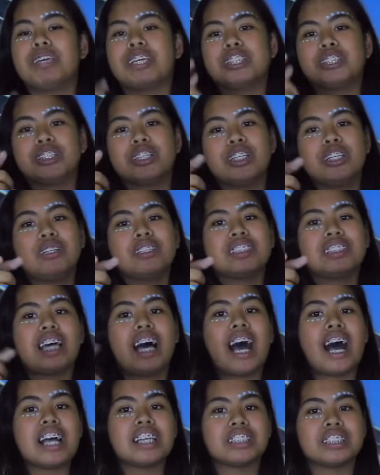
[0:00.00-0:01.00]
make sure to use the
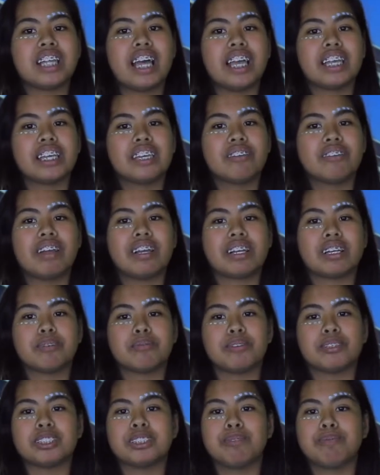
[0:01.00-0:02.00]
hashtag and rack
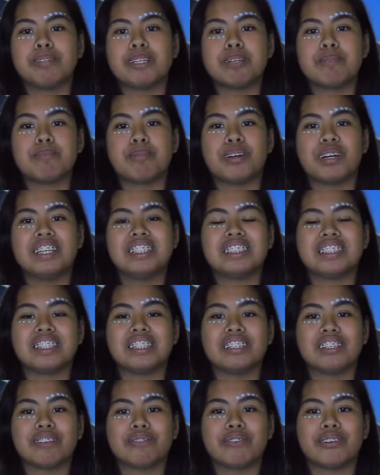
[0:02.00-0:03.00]
up those spirit points
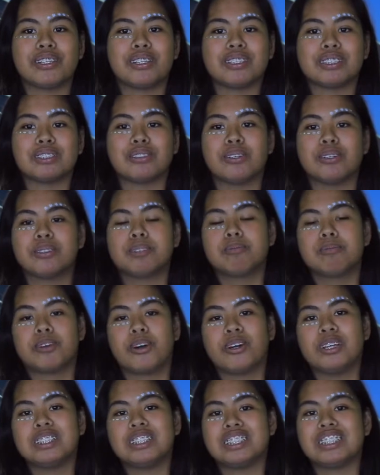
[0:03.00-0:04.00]
and look for those gold
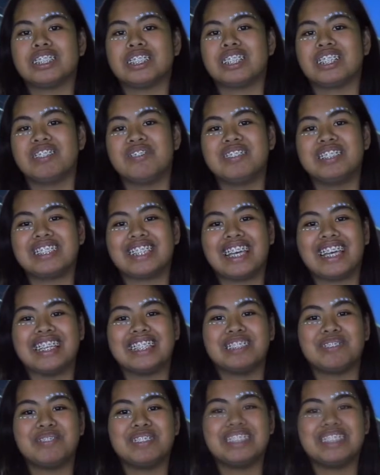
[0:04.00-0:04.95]
points and turn them into A S